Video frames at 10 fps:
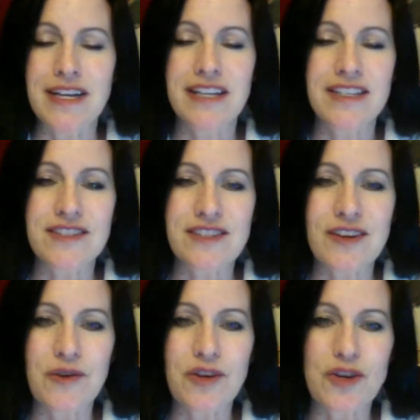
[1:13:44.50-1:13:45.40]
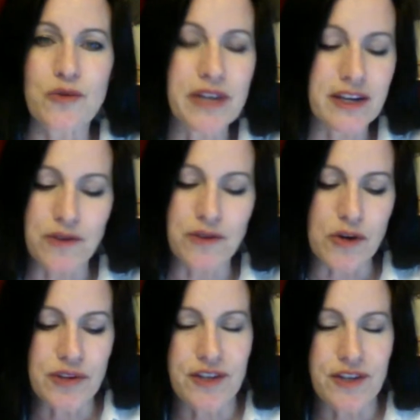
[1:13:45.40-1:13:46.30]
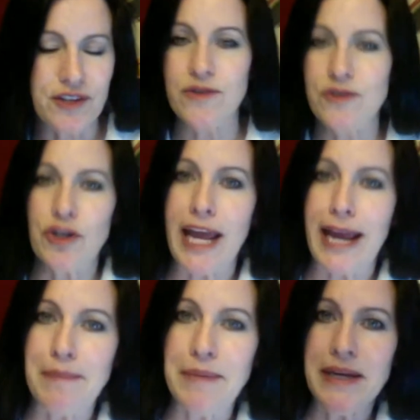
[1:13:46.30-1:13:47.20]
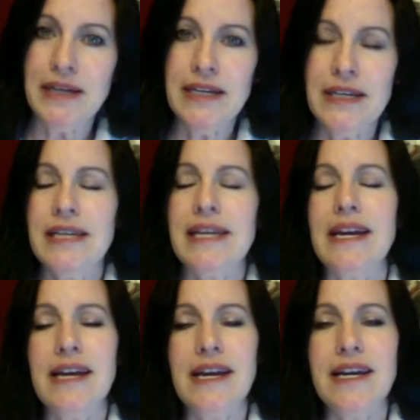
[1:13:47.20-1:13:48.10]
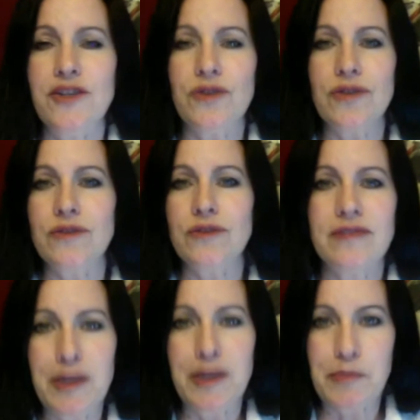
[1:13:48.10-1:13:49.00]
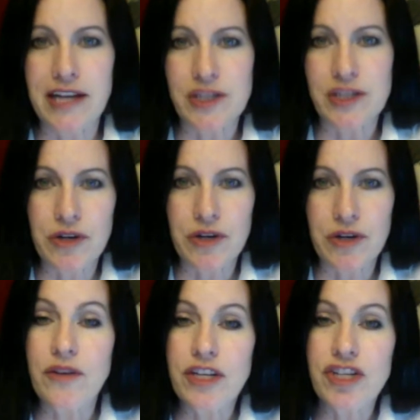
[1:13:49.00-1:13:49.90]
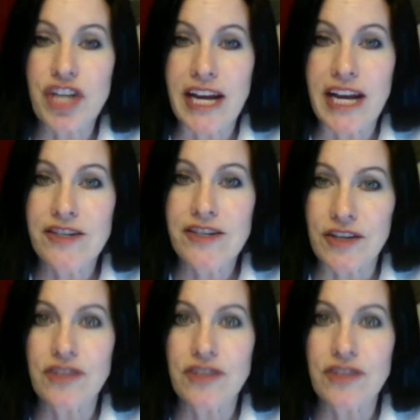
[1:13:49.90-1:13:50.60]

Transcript: So you will get your own little username, and you'll get a password that you can change.